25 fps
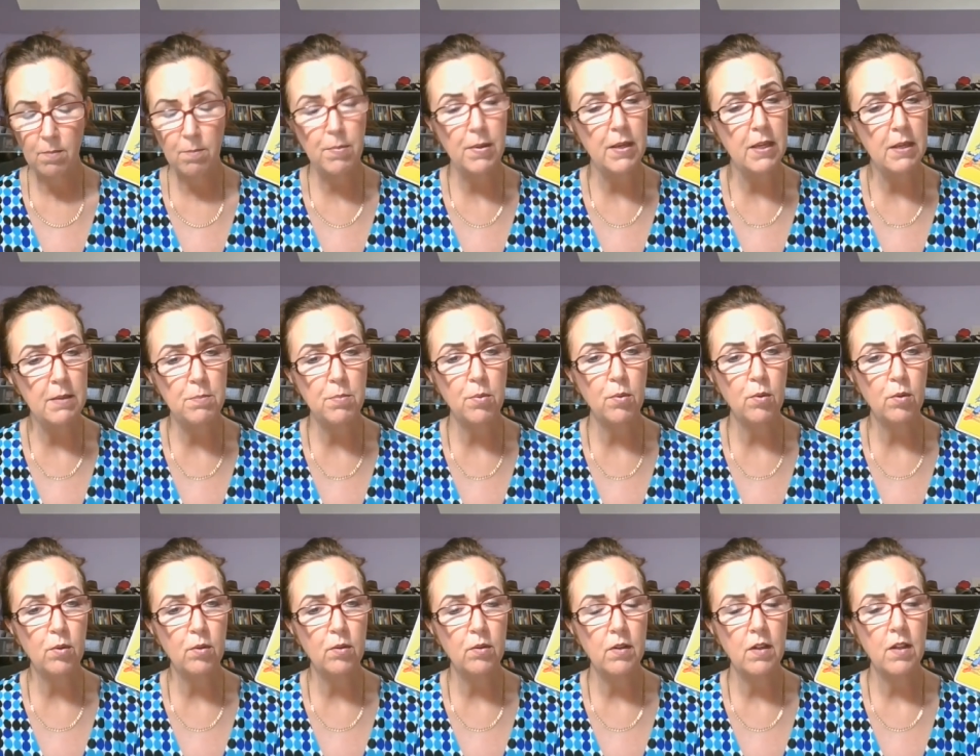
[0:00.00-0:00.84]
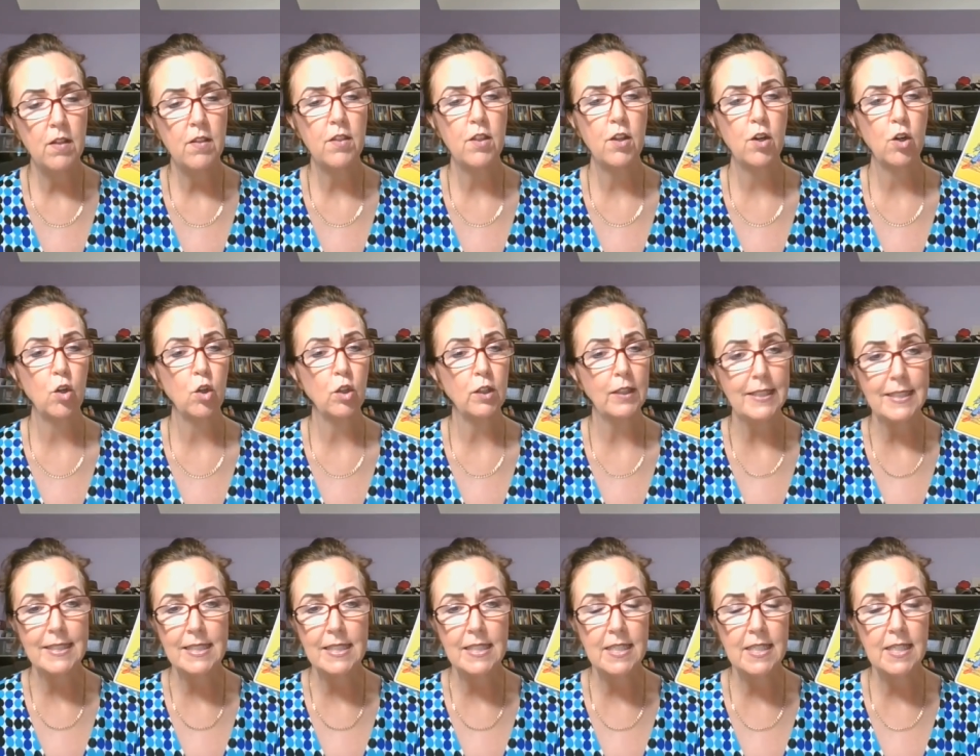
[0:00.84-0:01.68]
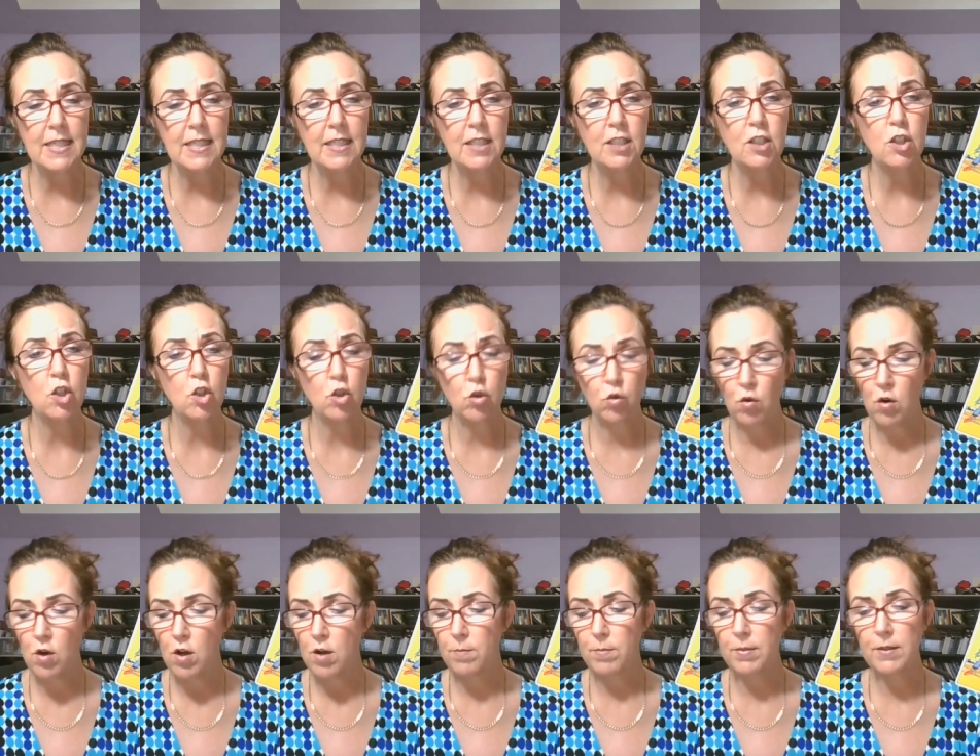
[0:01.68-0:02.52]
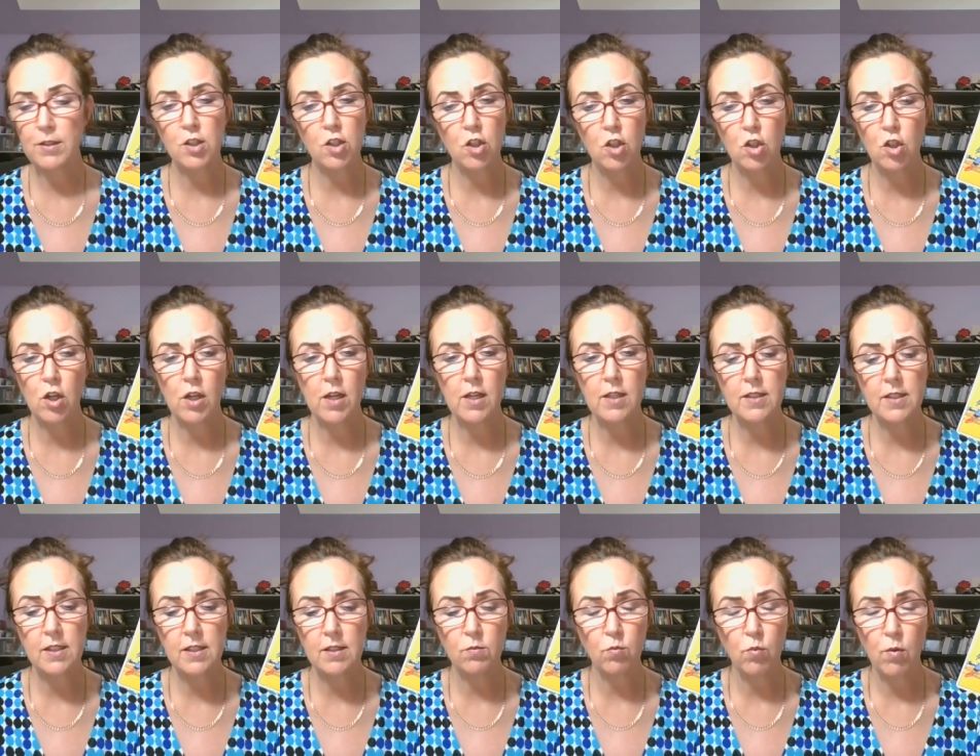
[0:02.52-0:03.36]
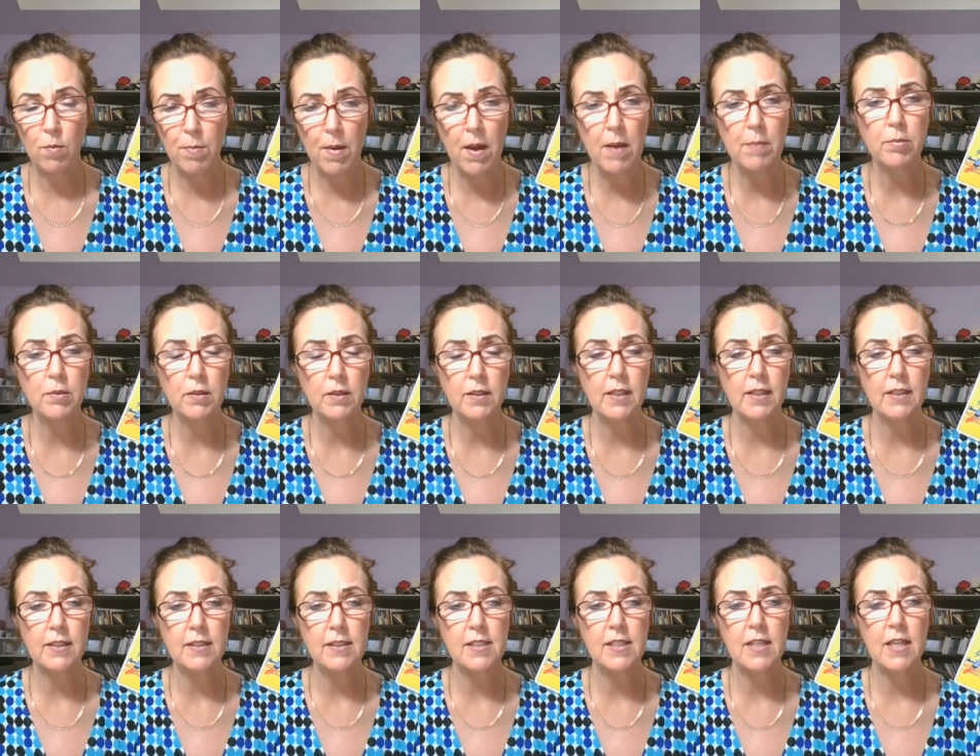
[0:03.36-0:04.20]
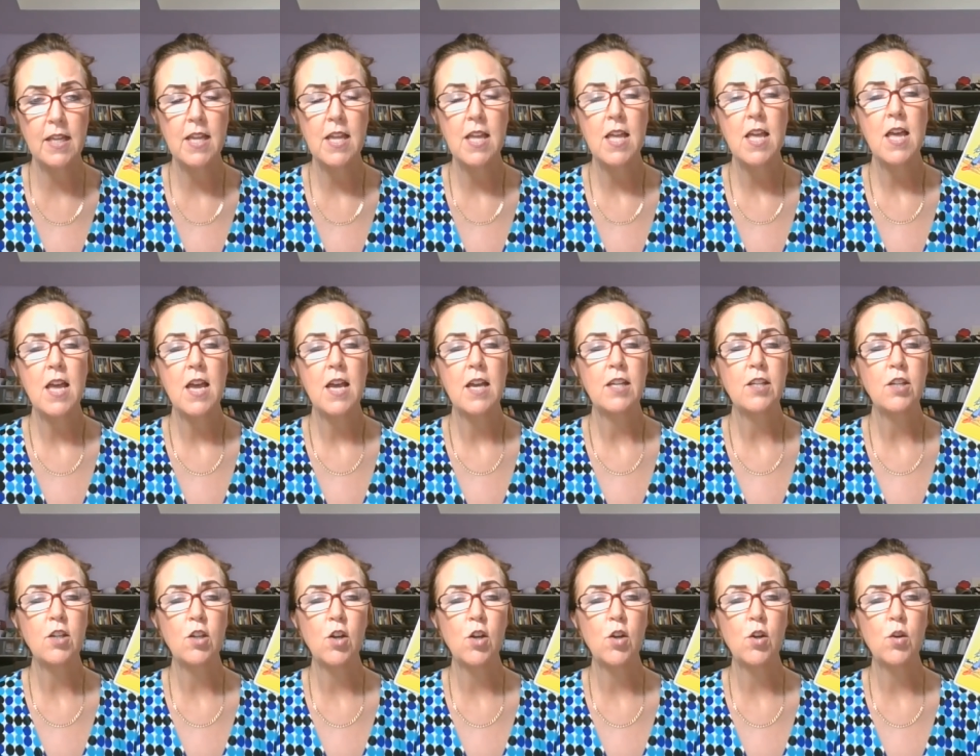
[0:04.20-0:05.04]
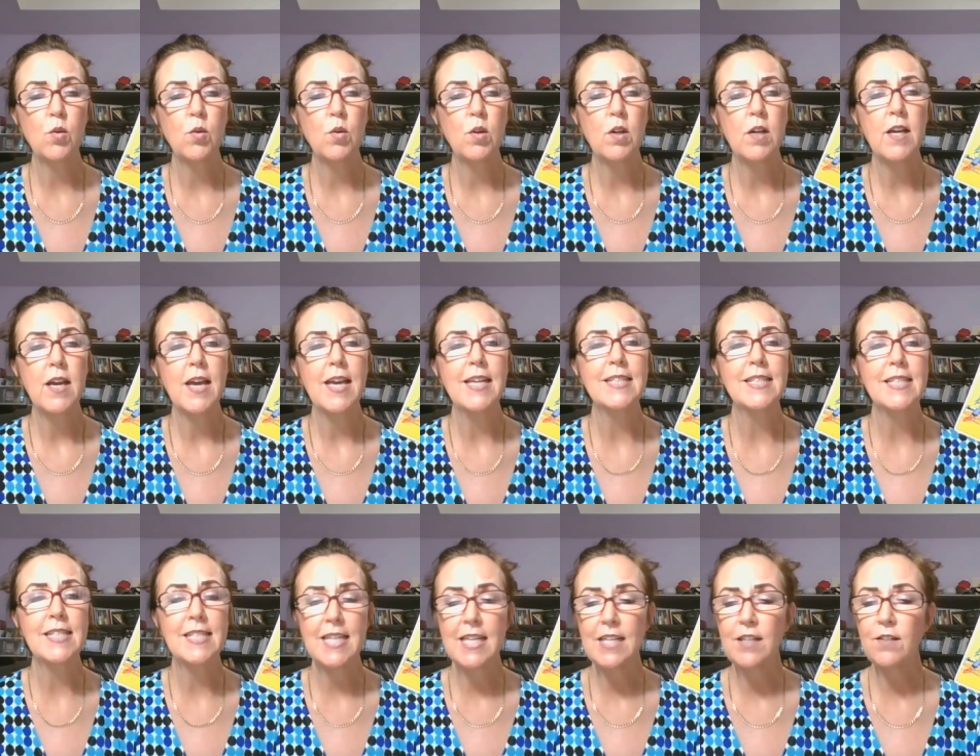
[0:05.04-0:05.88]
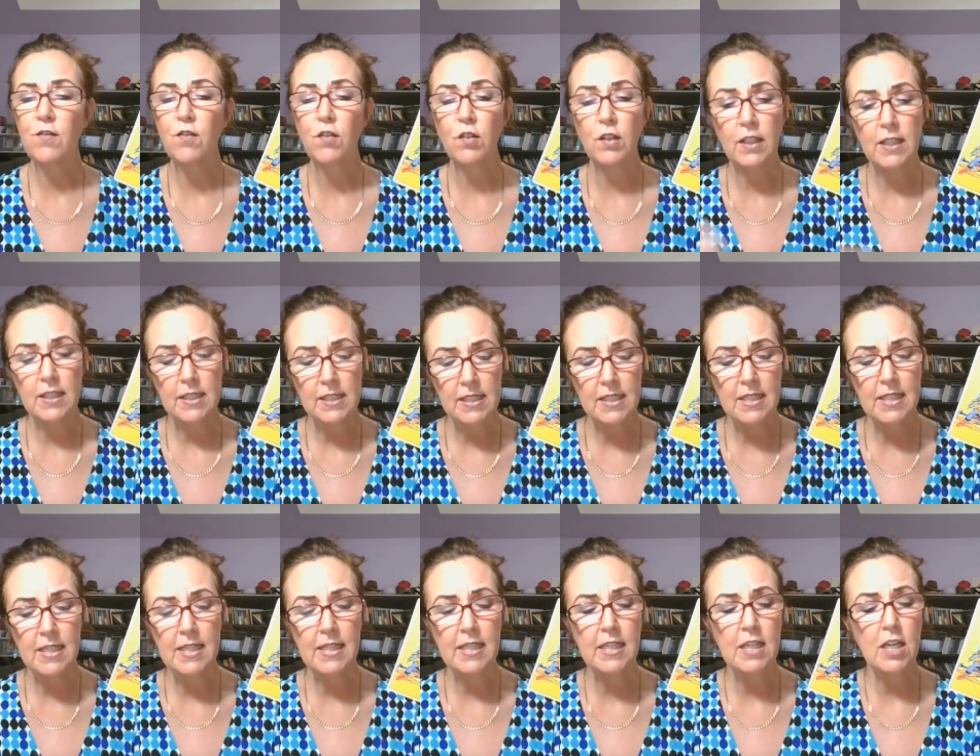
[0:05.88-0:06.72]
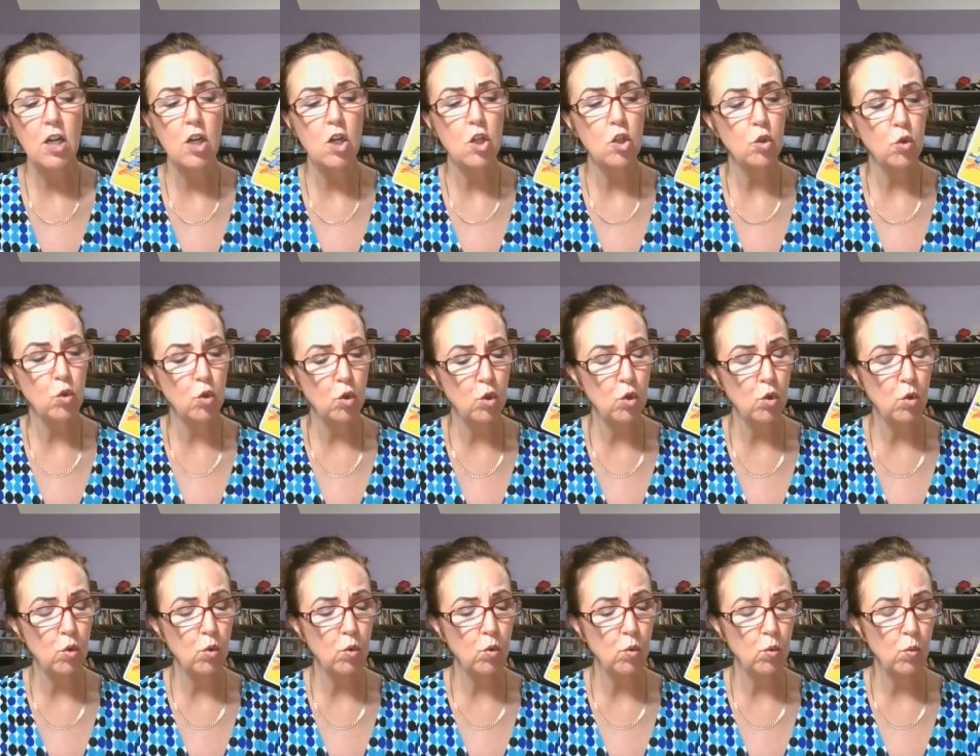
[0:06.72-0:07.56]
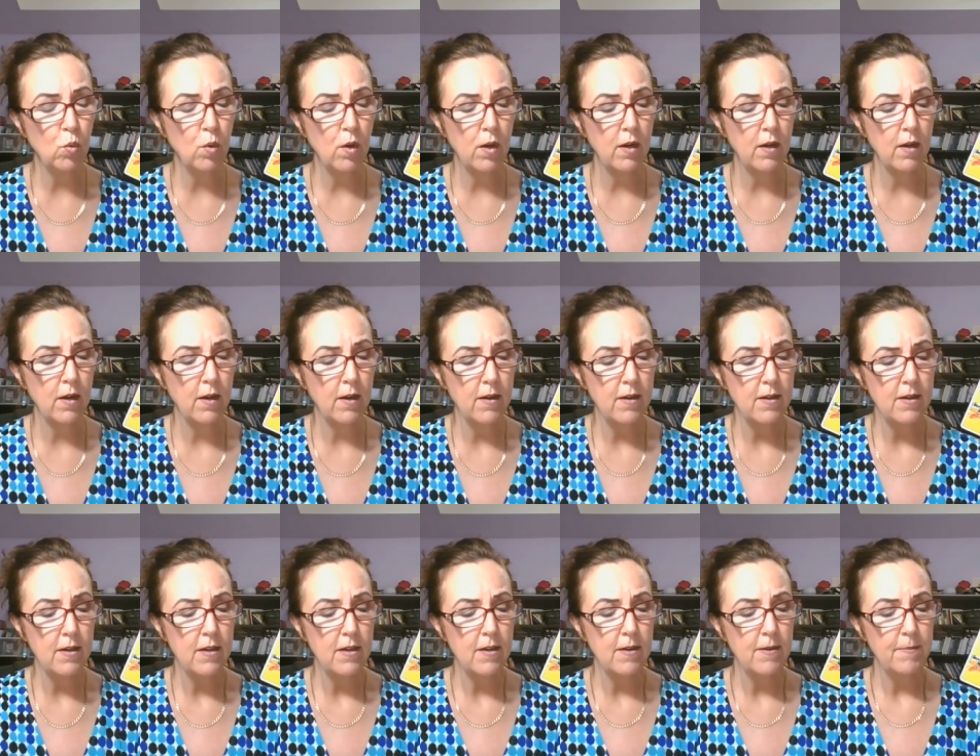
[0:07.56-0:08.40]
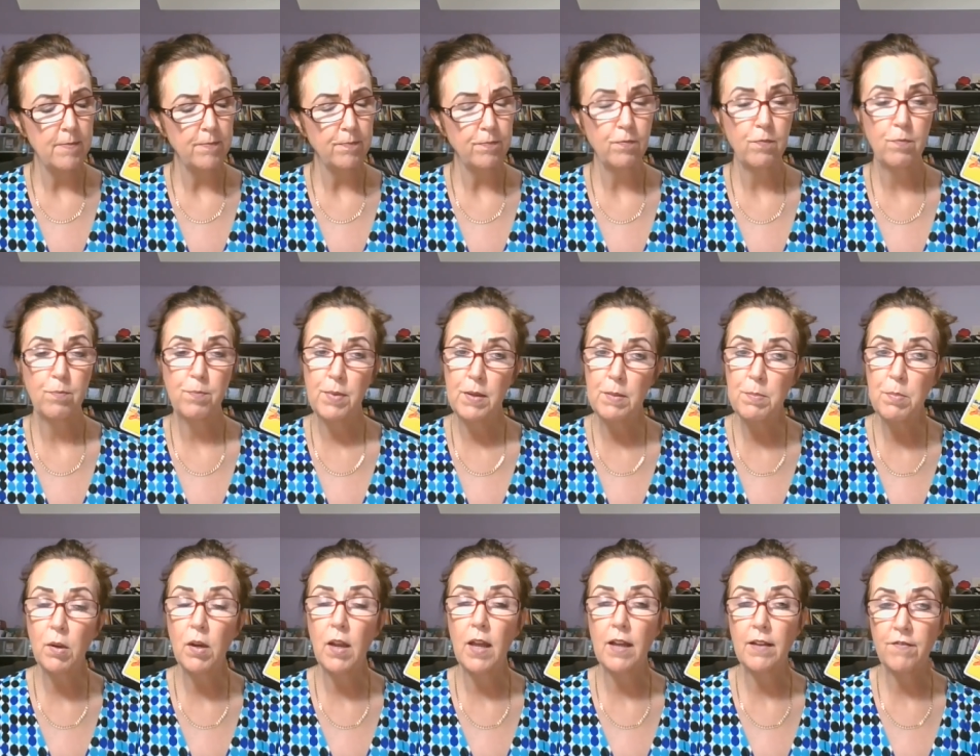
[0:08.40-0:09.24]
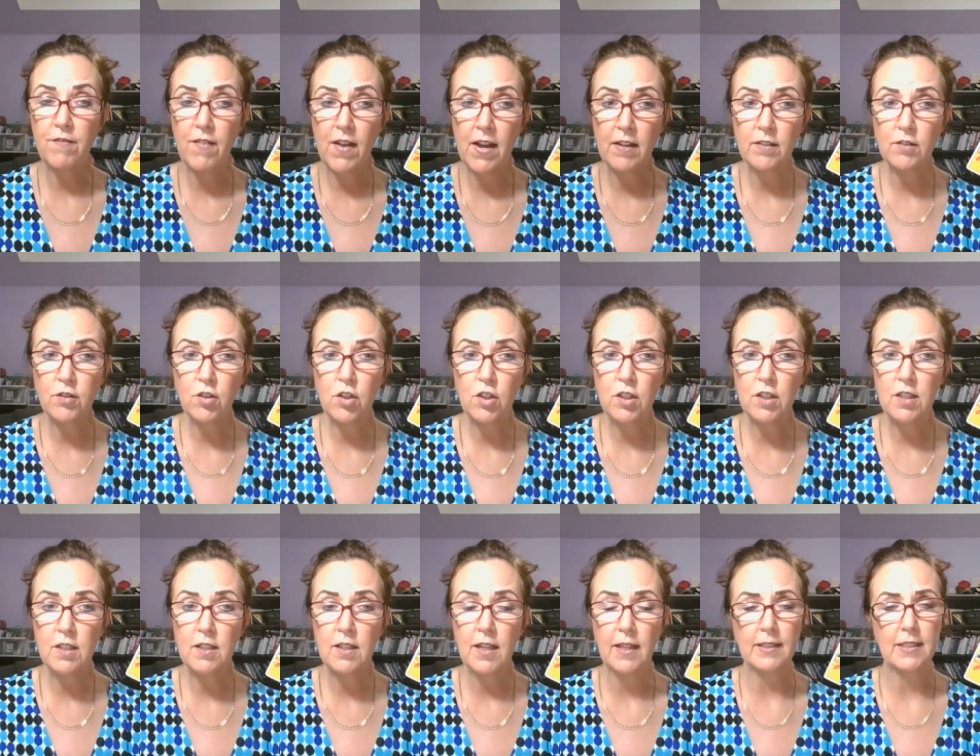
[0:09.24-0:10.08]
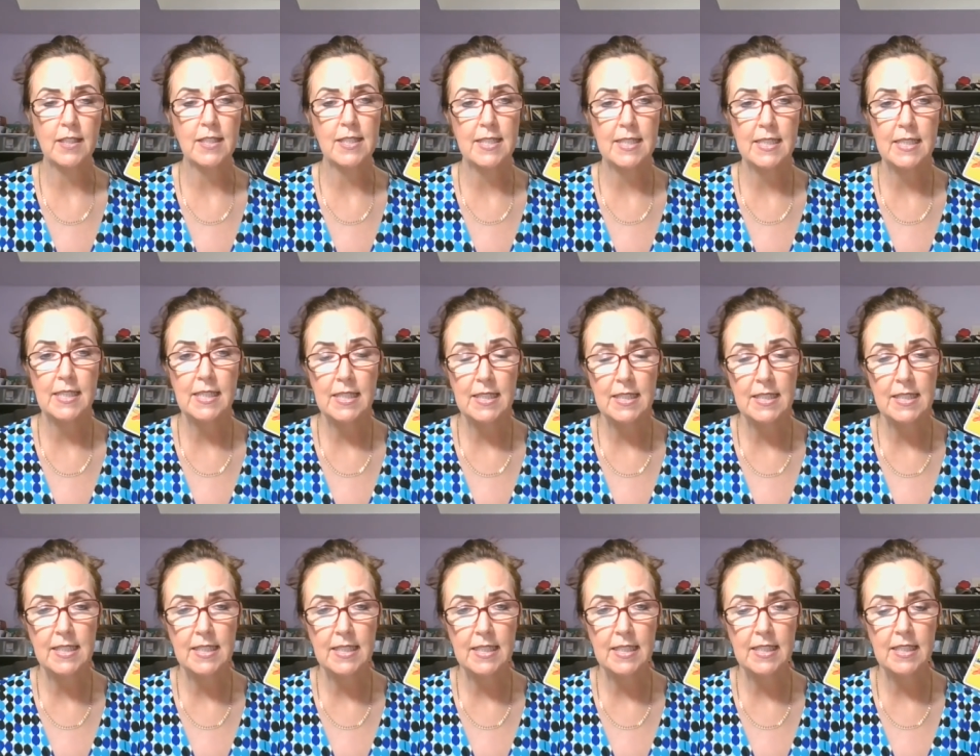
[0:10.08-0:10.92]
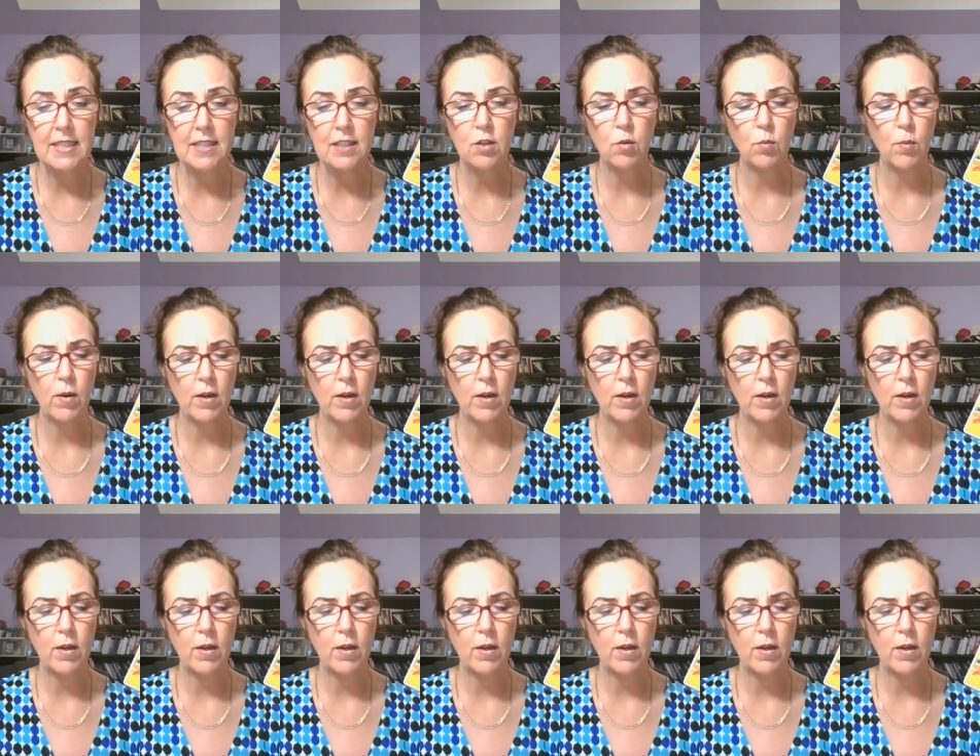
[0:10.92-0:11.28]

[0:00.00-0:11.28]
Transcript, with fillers: people that are listening to Trump. It's it's Republicans, you know, instead of listening to people like Fauci, like the CDC, the